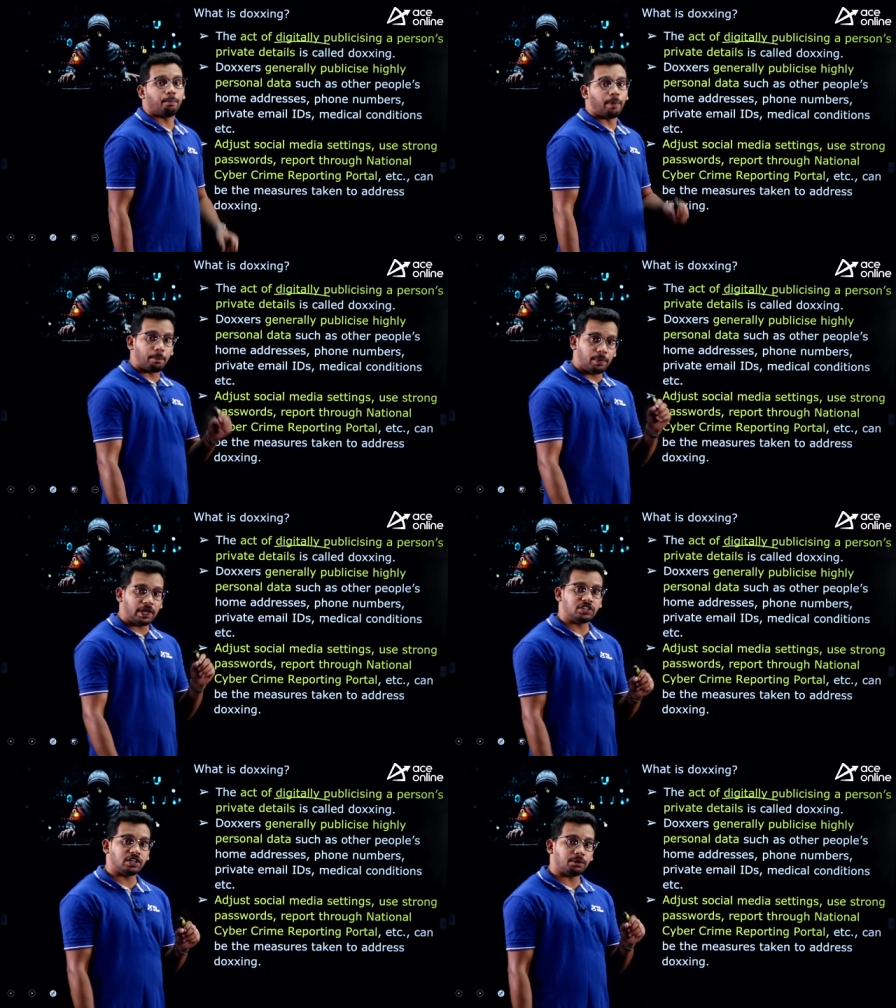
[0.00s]

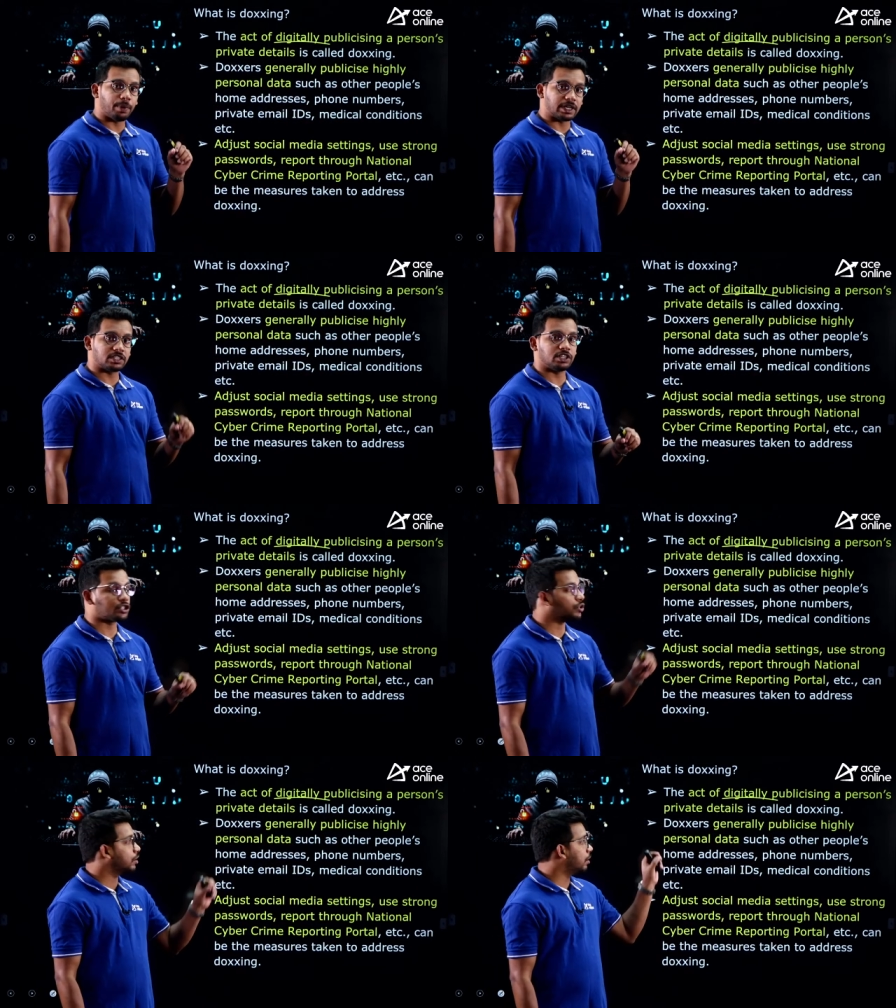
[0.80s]
publishing
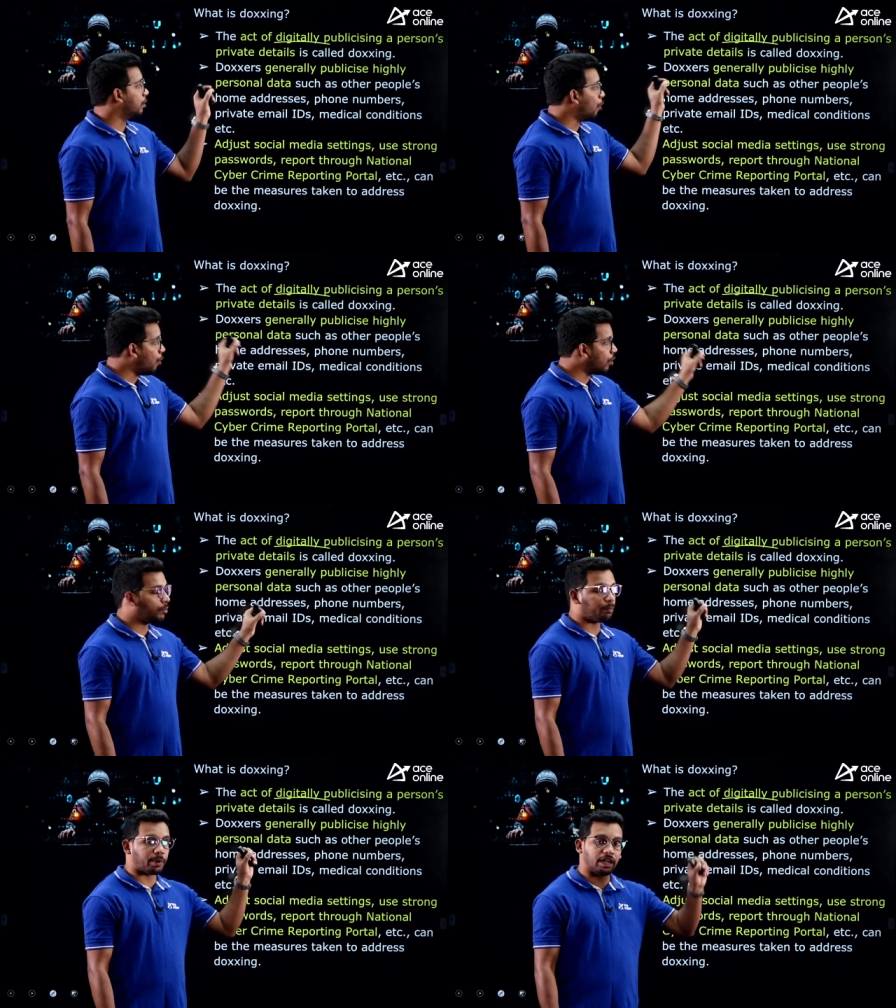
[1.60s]
person's own
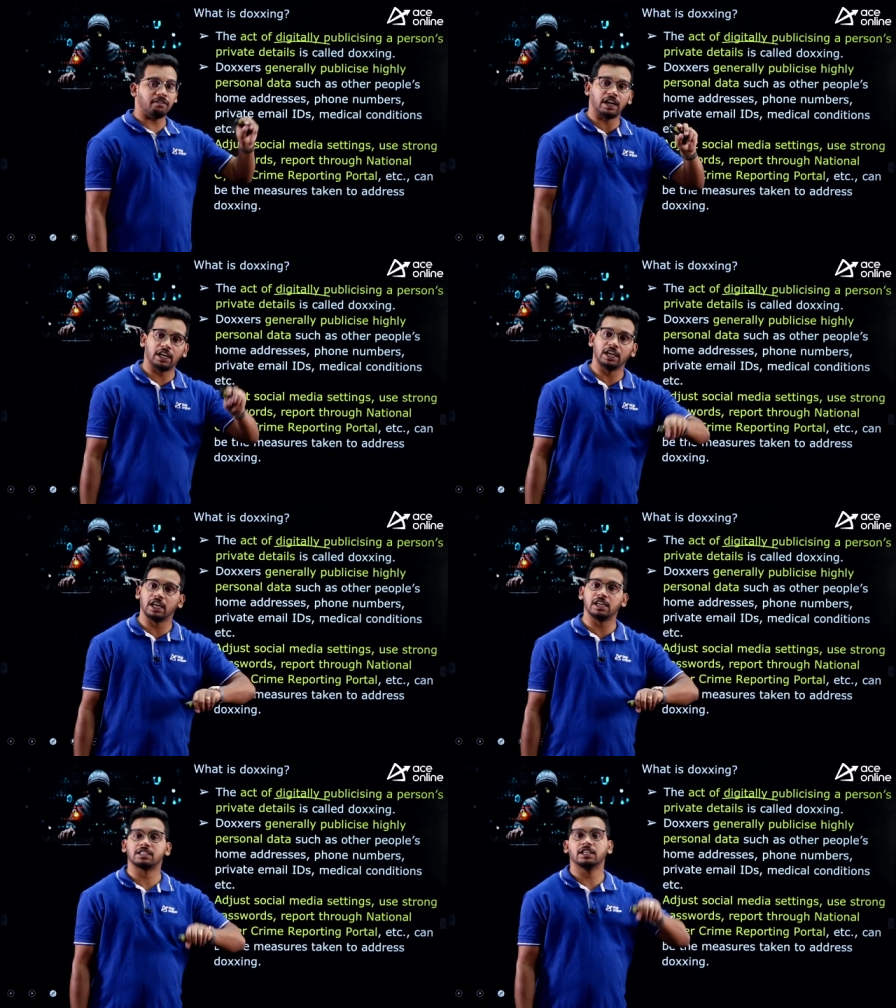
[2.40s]
private
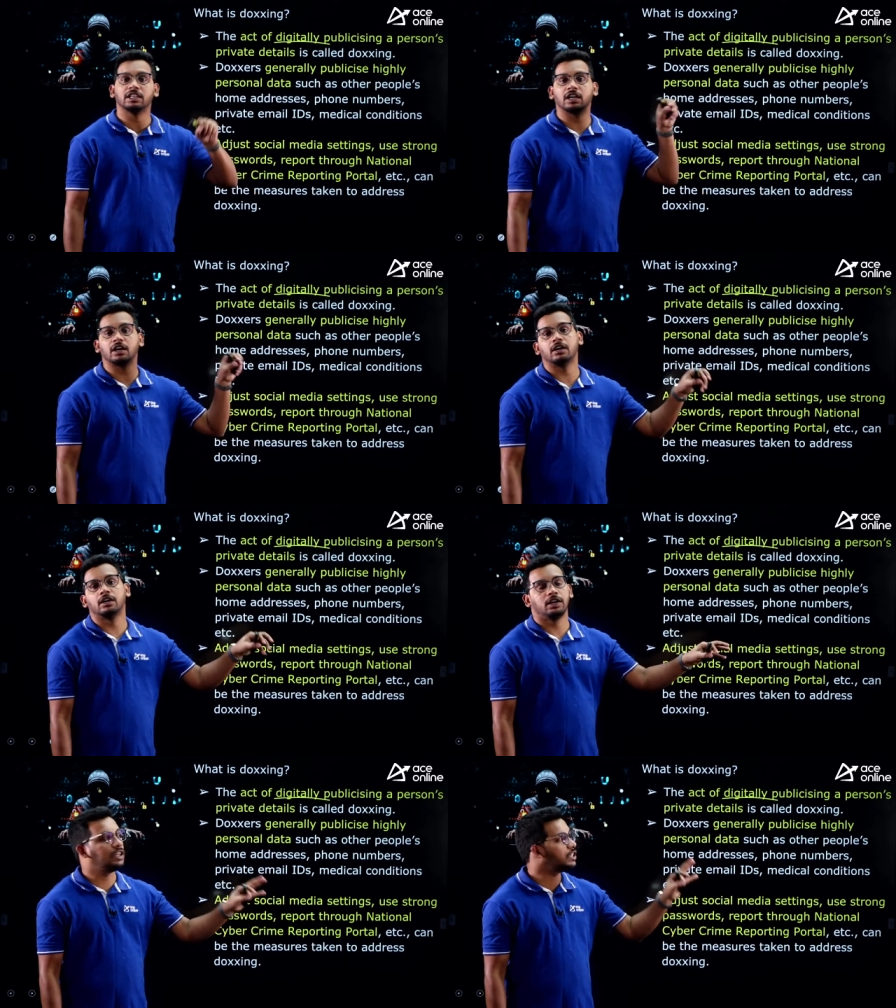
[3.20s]
details in the
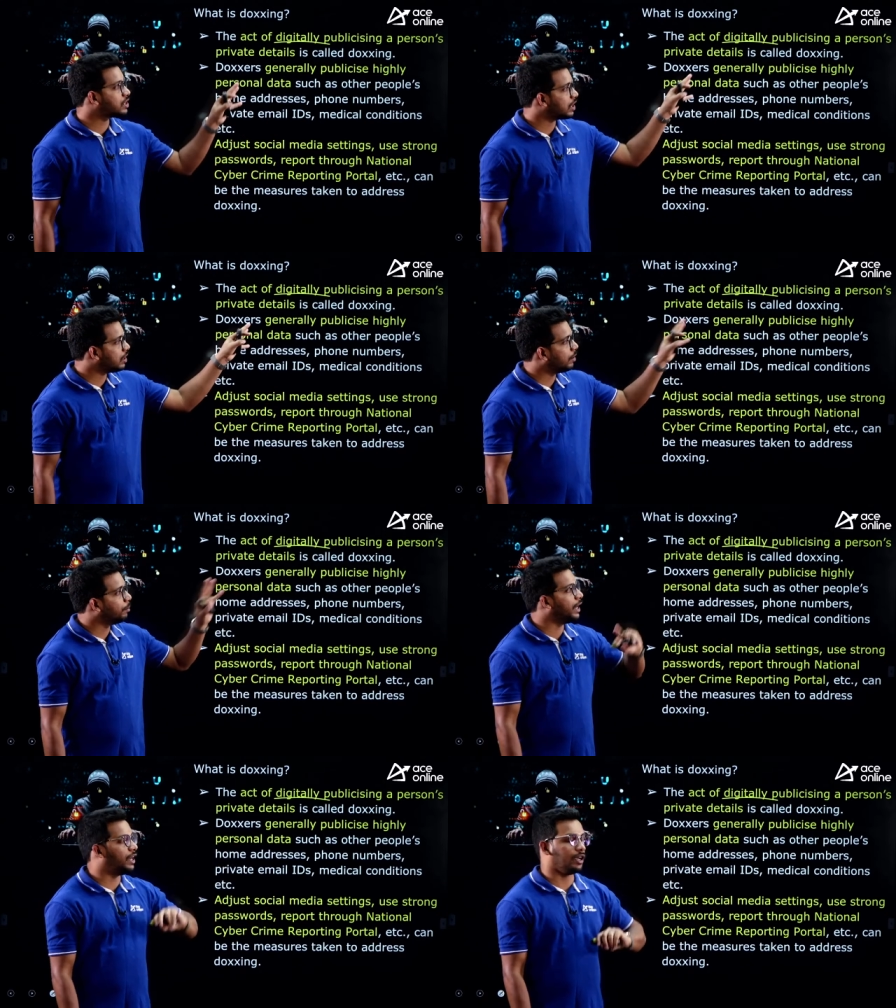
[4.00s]
digital
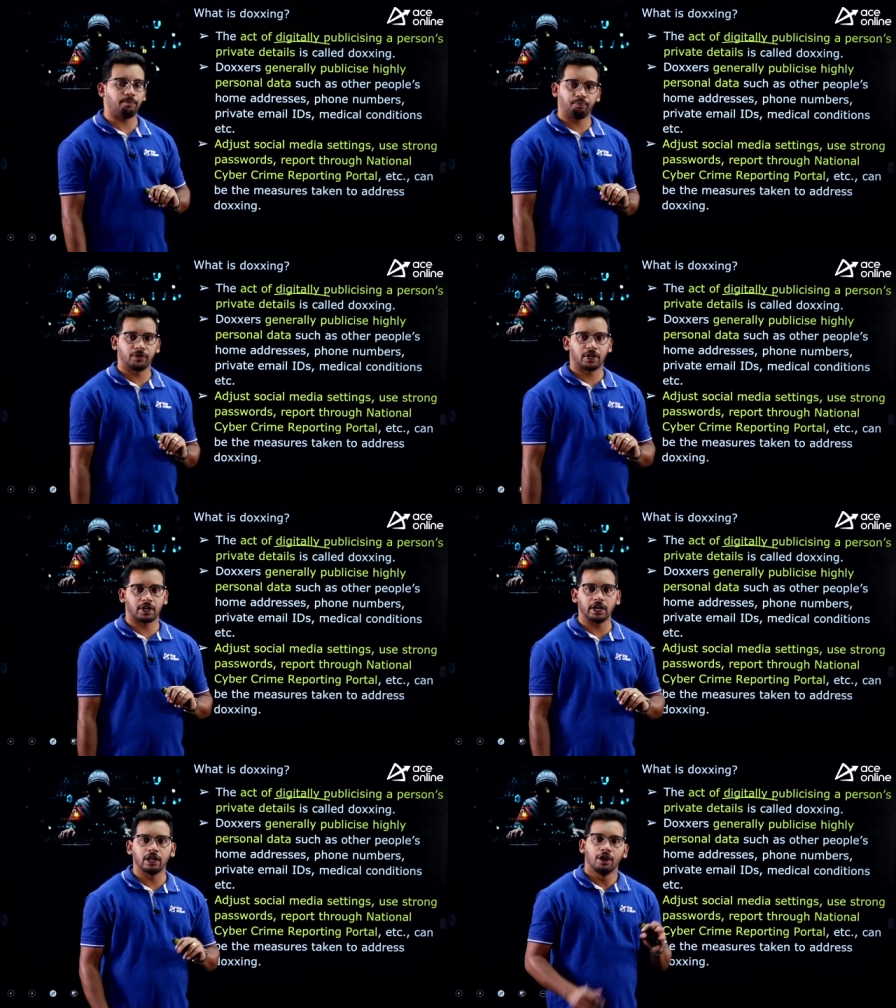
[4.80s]
media,
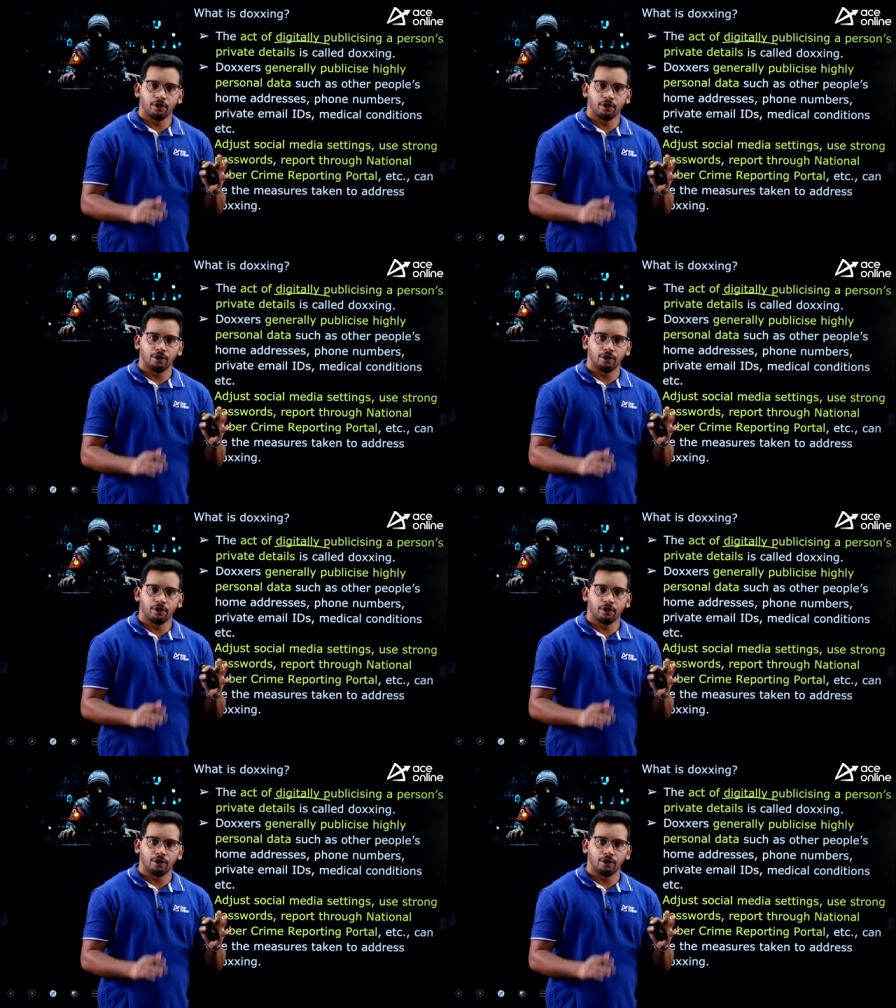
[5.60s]
right.